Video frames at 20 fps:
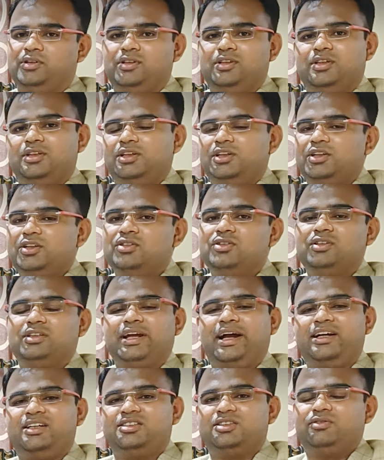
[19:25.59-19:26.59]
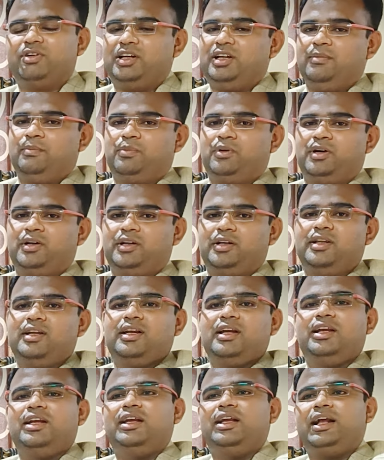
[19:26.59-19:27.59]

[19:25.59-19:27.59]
Query, yeah. So that's very important.